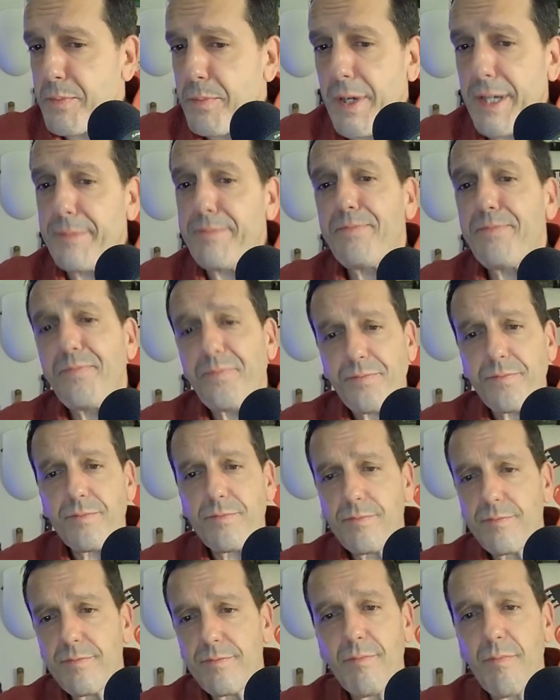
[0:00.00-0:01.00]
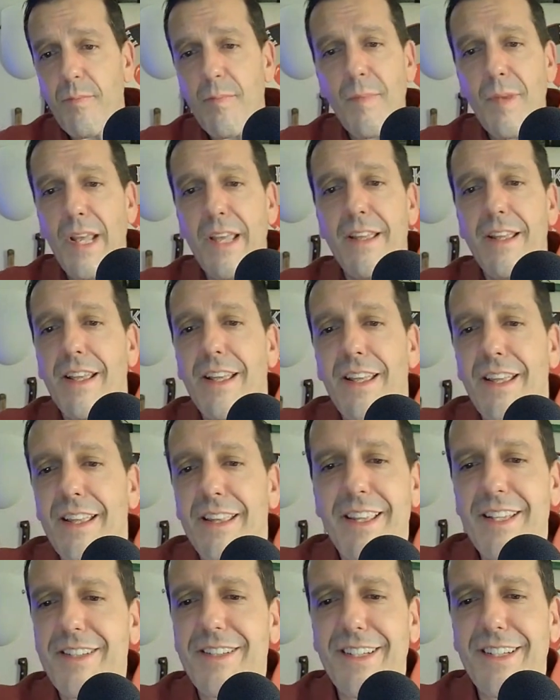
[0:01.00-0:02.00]
but
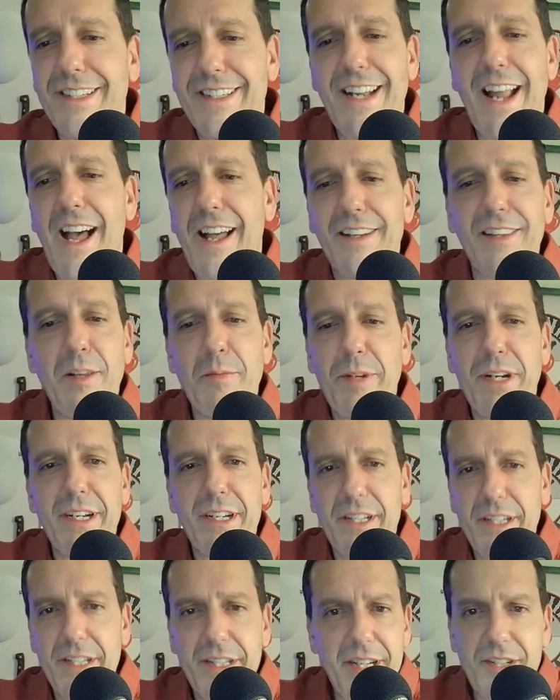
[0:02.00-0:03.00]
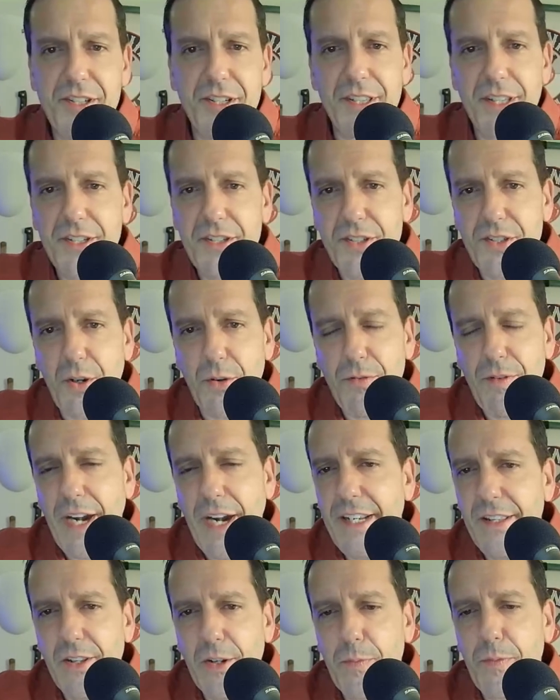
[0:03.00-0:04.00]
this is not limited edition. This is a
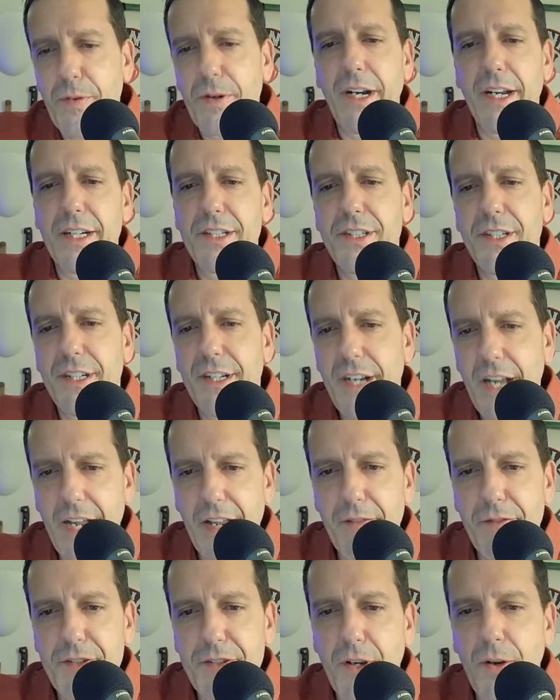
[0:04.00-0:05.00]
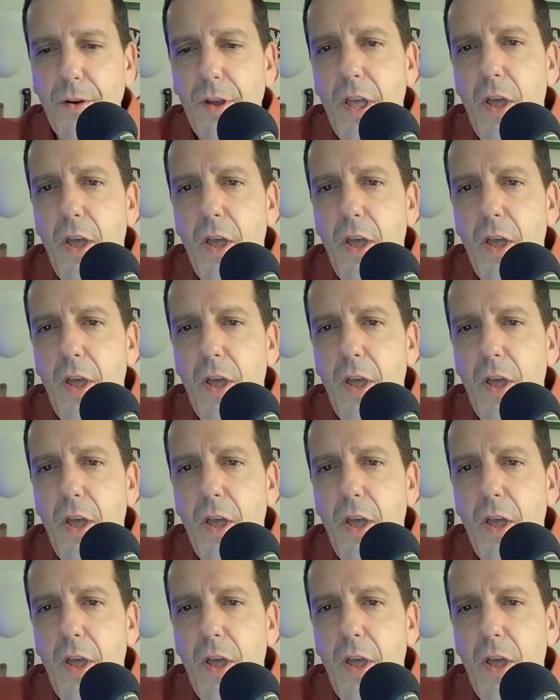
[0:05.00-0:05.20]
regular production knife. So